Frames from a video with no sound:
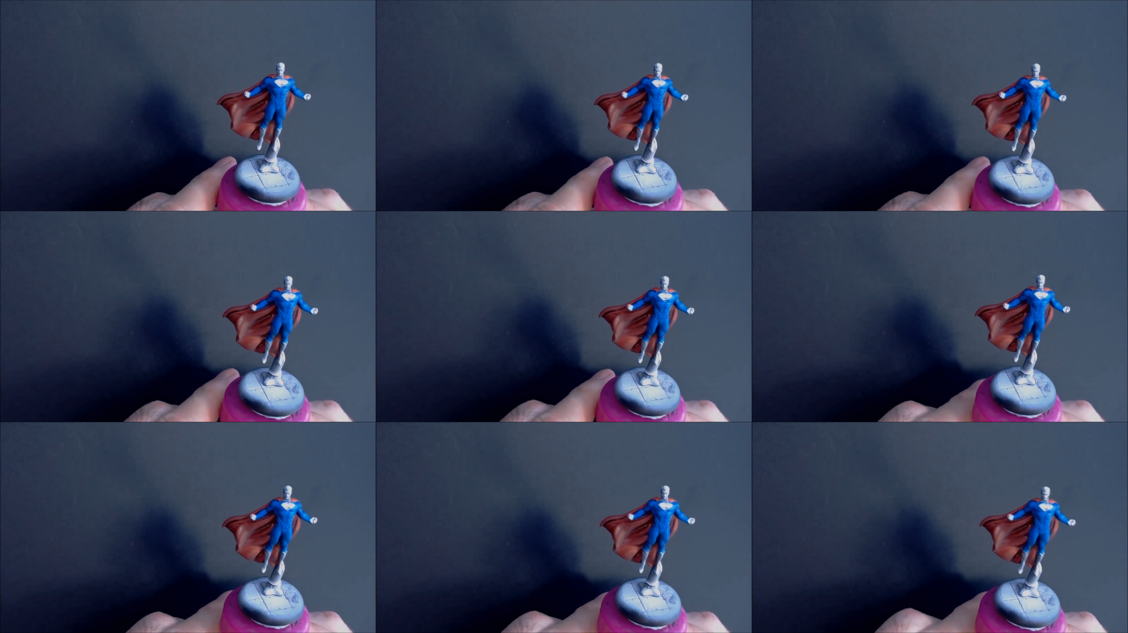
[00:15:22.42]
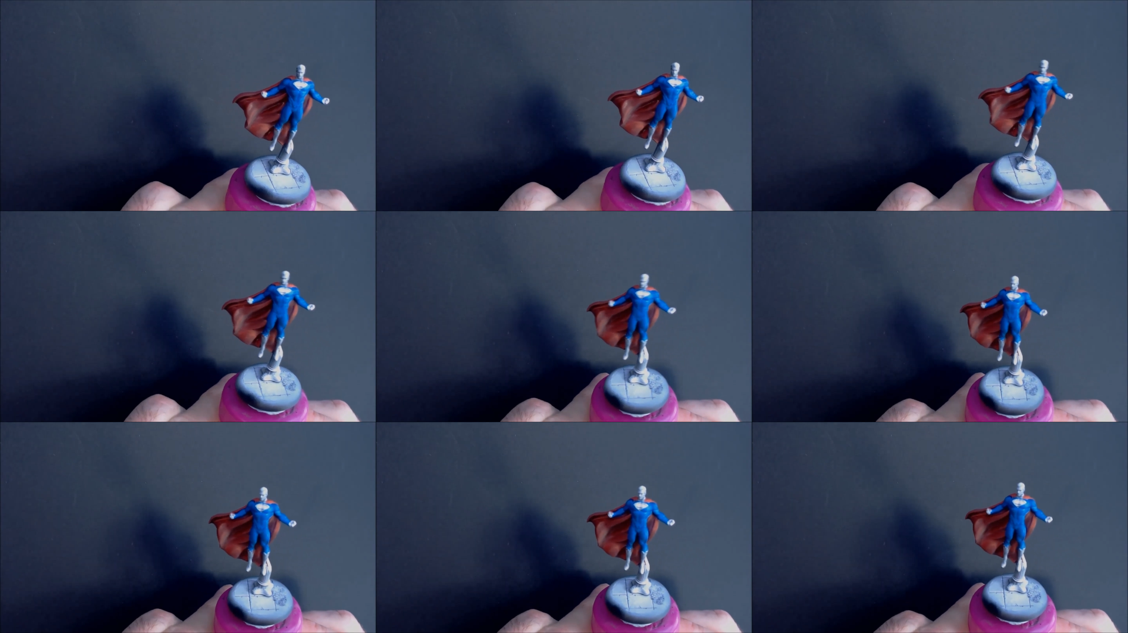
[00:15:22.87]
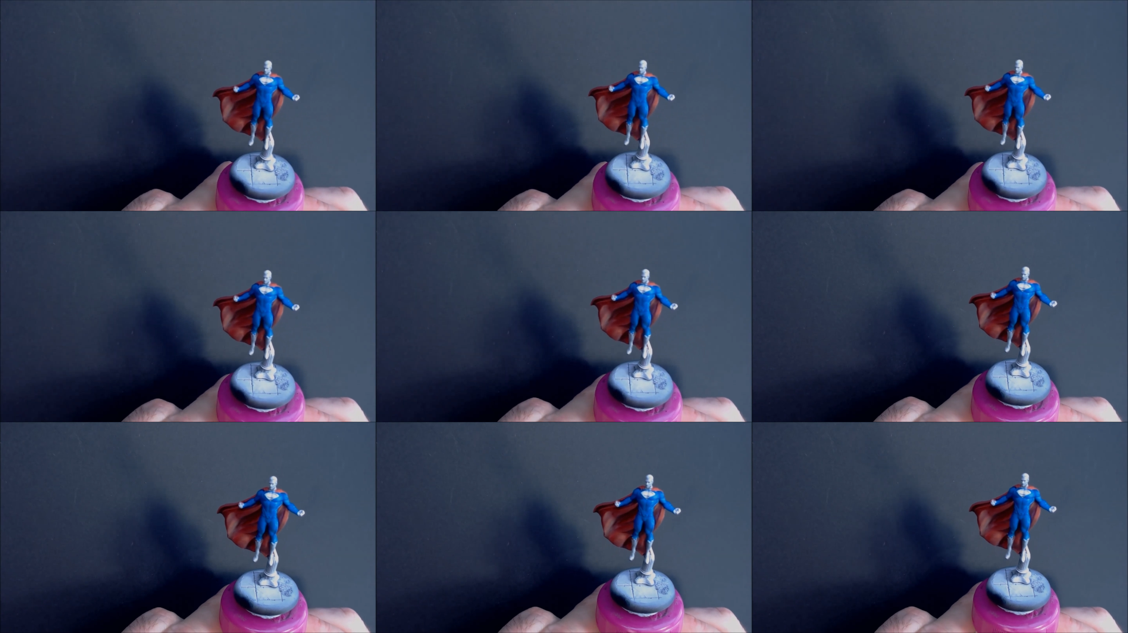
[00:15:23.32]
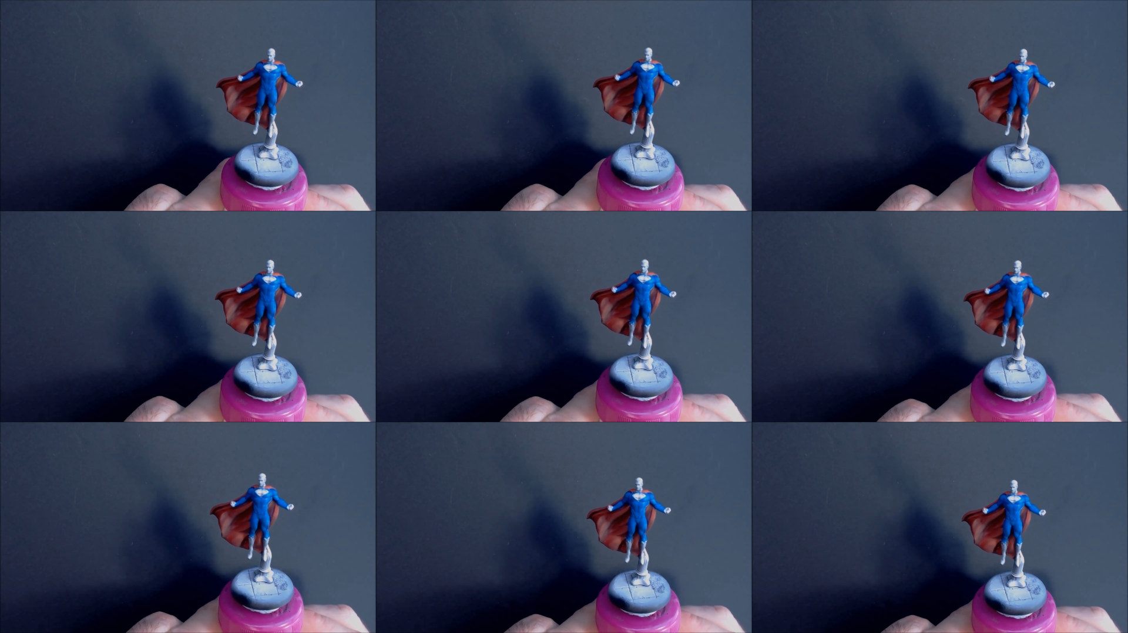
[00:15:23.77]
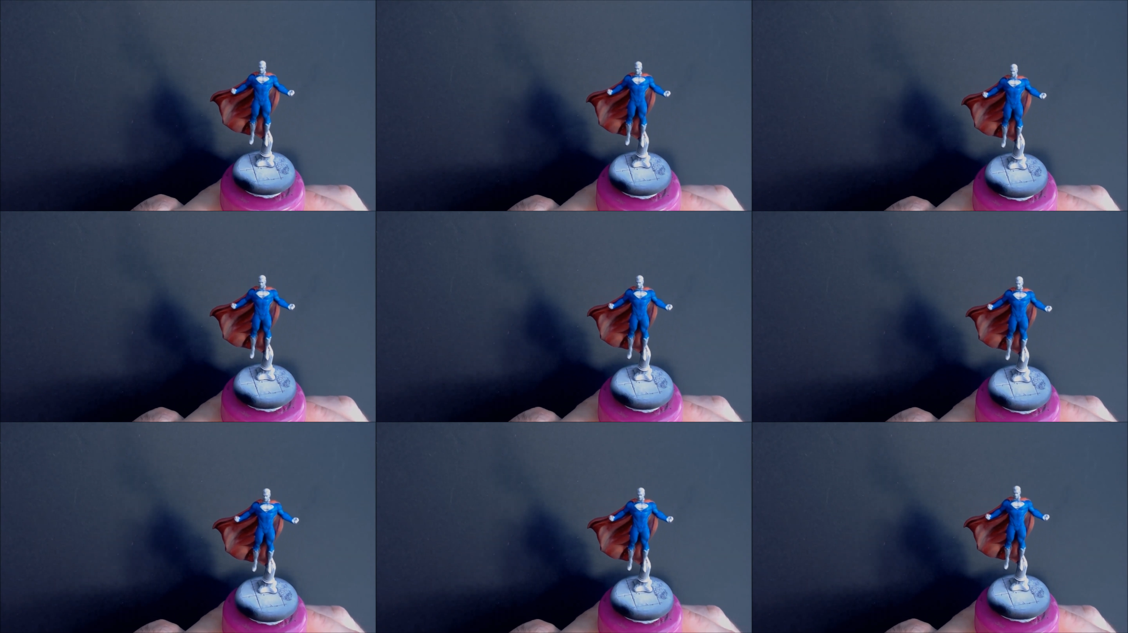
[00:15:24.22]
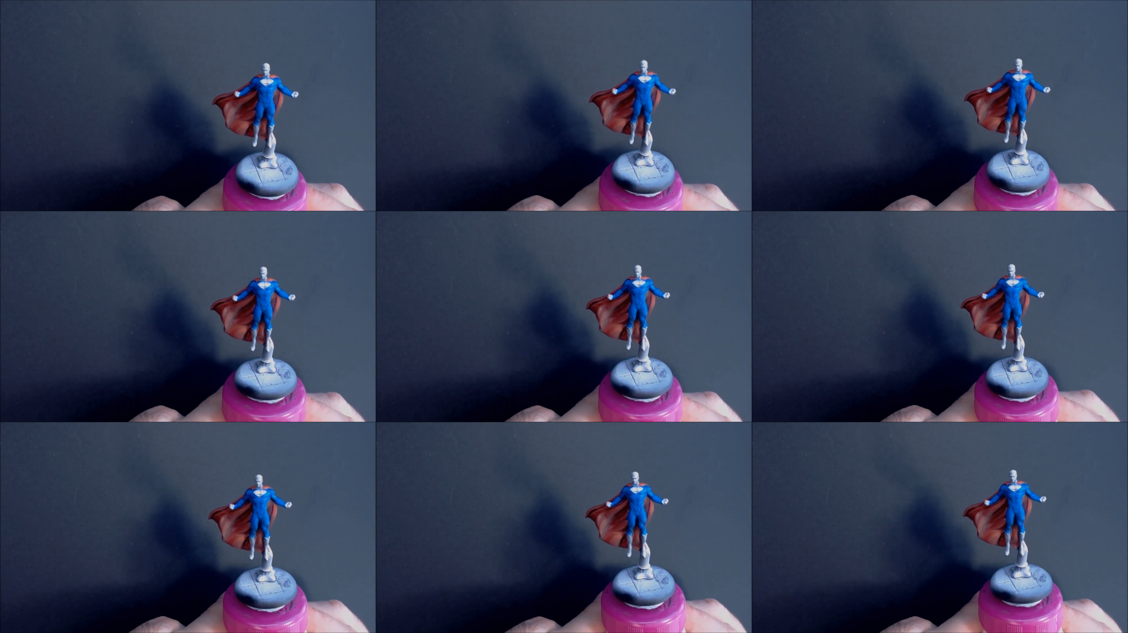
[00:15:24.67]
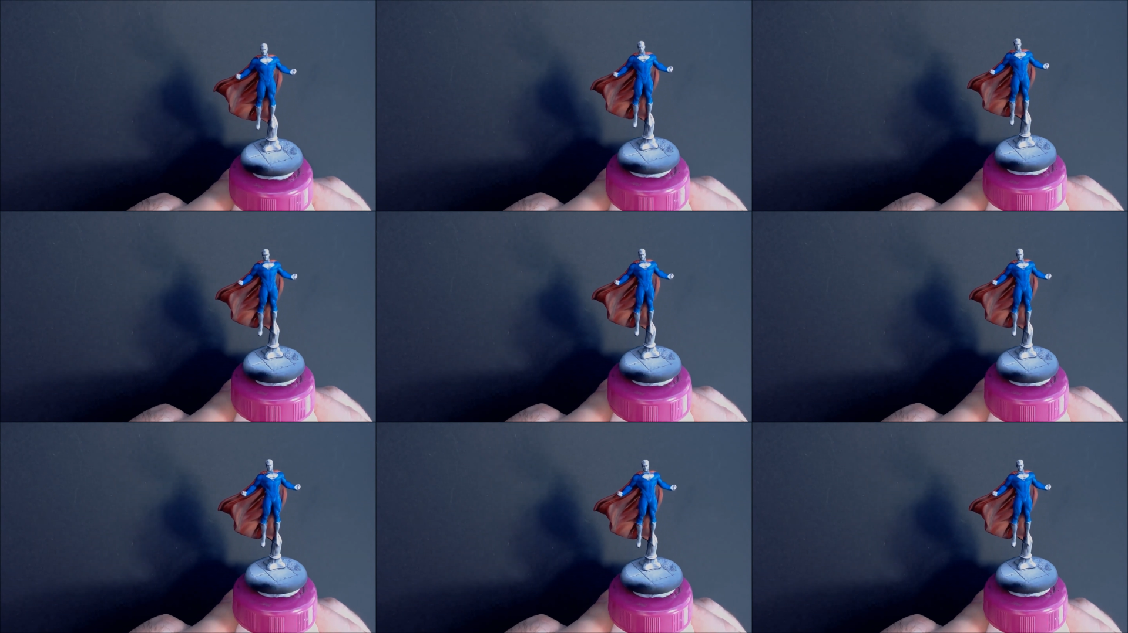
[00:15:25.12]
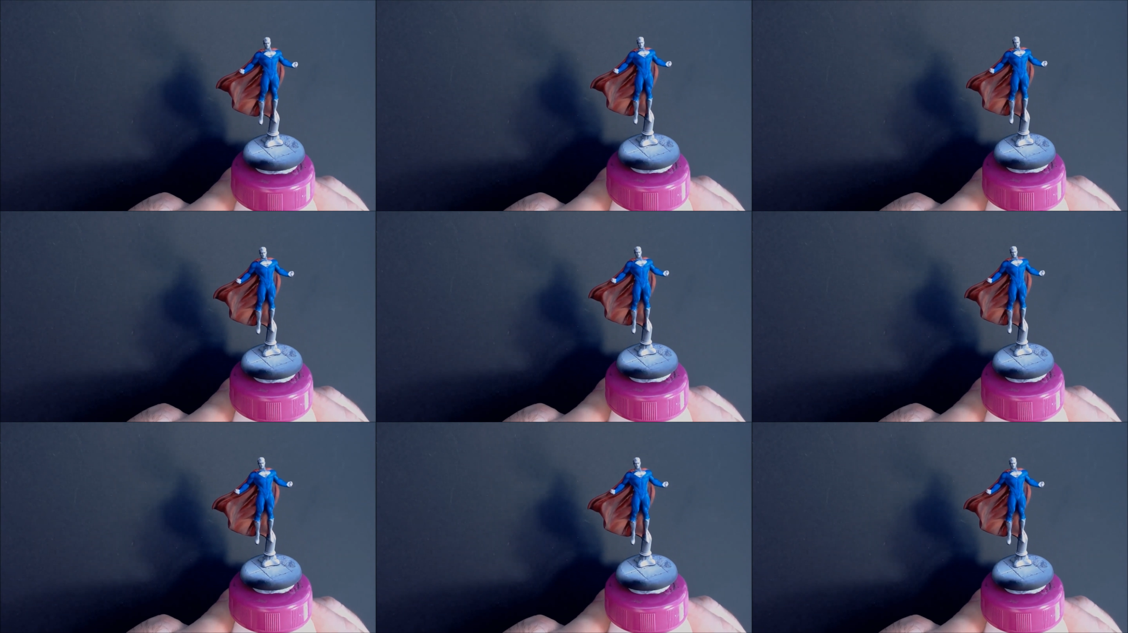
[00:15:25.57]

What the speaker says: [unreadable: no face in view]